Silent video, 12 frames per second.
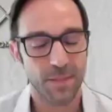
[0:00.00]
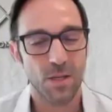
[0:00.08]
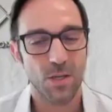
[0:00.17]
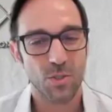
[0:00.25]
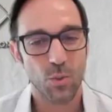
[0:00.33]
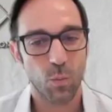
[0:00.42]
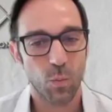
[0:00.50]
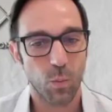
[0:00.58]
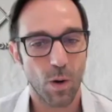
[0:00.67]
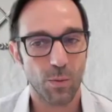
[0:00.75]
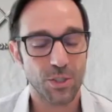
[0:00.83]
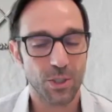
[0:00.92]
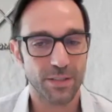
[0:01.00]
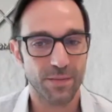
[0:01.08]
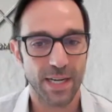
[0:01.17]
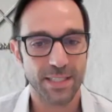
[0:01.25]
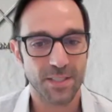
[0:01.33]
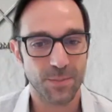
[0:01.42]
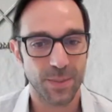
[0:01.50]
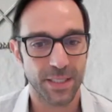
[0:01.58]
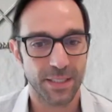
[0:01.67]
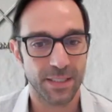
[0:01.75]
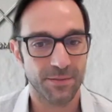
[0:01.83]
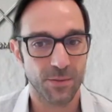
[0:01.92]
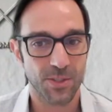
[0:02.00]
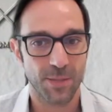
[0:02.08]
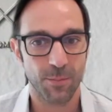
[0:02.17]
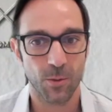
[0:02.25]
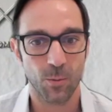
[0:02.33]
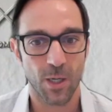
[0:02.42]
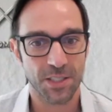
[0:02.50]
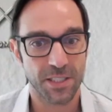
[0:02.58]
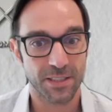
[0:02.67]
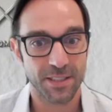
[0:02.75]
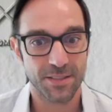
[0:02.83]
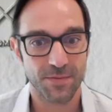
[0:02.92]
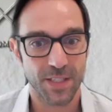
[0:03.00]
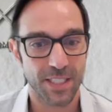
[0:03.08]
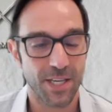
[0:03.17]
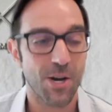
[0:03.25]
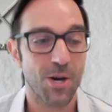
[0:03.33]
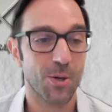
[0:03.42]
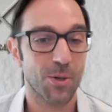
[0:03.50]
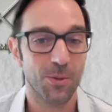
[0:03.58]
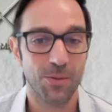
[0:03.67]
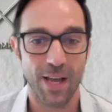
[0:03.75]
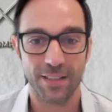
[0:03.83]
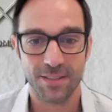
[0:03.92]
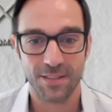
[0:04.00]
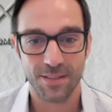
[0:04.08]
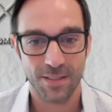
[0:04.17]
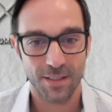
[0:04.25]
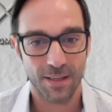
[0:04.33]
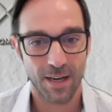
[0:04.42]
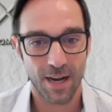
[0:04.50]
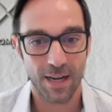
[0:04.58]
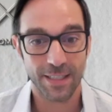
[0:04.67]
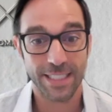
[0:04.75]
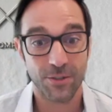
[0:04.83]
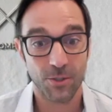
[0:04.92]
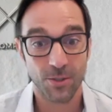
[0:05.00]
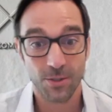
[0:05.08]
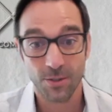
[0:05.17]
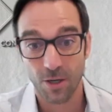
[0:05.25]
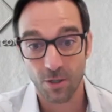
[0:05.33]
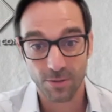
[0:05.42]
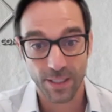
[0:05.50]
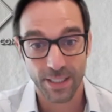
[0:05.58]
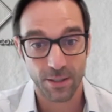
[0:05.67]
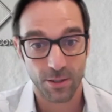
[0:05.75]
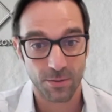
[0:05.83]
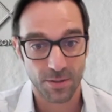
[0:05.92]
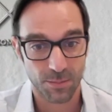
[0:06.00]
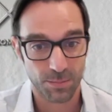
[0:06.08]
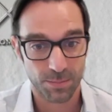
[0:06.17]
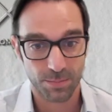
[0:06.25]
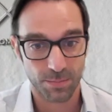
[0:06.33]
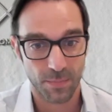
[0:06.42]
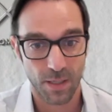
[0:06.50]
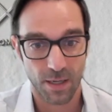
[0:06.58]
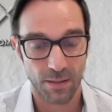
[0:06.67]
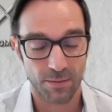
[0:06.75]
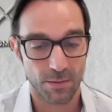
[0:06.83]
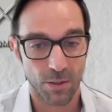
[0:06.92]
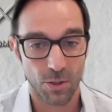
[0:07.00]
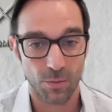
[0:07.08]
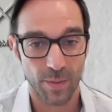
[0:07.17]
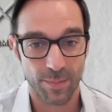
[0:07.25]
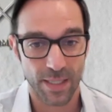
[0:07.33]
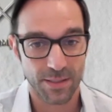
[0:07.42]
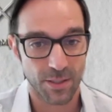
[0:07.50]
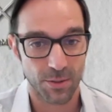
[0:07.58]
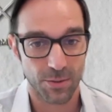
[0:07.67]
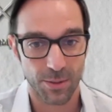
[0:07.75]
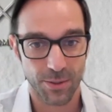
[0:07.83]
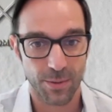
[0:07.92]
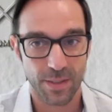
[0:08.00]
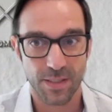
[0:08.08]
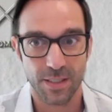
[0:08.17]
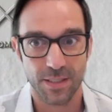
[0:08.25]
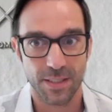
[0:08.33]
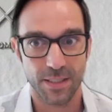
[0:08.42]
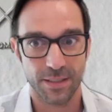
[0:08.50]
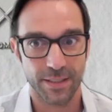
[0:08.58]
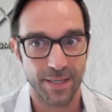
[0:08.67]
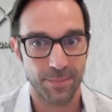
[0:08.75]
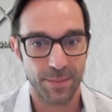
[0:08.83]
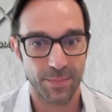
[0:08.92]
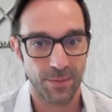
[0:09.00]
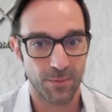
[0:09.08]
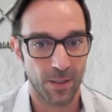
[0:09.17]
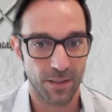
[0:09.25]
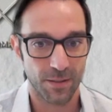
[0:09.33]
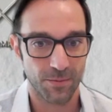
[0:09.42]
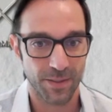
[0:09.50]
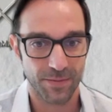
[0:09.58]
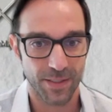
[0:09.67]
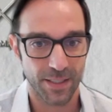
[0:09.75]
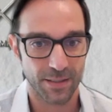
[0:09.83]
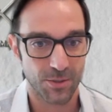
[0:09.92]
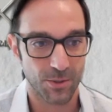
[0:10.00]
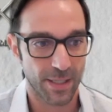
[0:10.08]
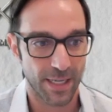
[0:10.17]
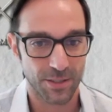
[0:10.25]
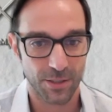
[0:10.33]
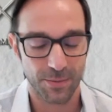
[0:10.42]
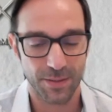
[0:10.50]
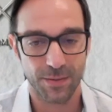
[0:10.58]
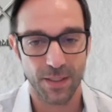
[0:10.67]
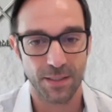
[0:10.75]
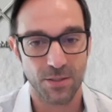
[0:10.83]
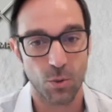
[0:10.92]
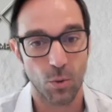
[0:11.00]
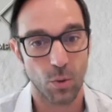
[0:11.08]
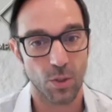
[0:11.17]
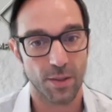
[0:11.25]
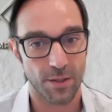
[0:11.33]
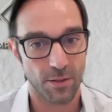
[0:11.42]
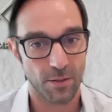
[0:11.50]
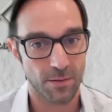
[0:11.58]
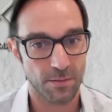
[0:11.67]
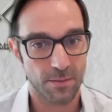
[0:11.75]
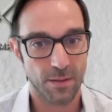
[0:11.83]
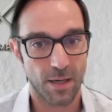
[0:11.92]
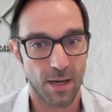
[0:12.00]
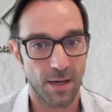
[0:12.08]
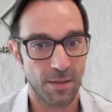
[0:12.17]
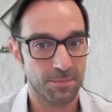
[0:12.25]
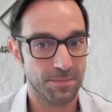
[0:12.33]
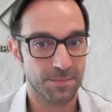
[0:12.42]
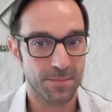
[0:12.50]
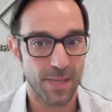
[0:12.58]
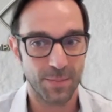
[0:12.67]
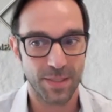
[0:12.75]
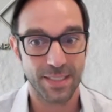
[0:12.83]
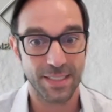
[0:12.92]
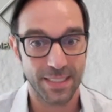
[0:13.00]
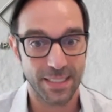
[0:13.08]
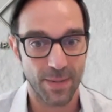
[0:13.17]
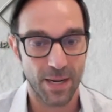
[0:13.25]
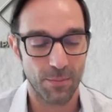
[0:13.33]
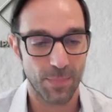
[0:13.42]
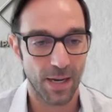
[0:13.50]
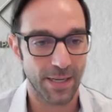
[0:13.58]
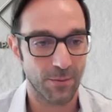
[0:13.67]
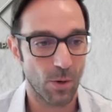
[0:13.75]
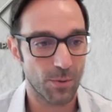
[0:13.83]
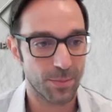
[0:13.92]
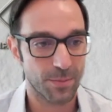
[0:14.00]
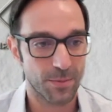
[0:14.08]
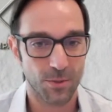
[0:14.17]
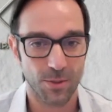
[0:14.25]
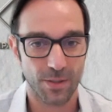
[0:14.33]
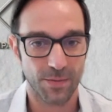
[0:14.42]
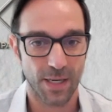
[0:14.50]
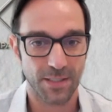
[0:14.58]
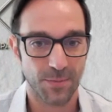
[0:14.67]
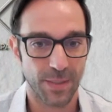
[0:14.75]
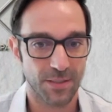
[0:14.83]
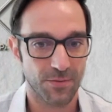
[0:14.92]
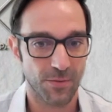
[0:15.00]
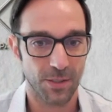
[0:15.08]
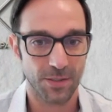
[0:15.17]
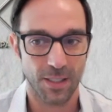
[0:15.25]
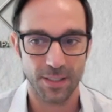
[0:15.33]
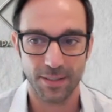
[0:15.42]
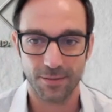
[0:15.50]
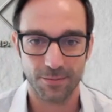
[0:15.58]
So what would your advice be for someone watching this video that's either already owns a home in Mexico, they're a U.S. citizen, they maybe want to refinance or cash out refinance, or they're maybe thinking about buying? What would your advice be as far as like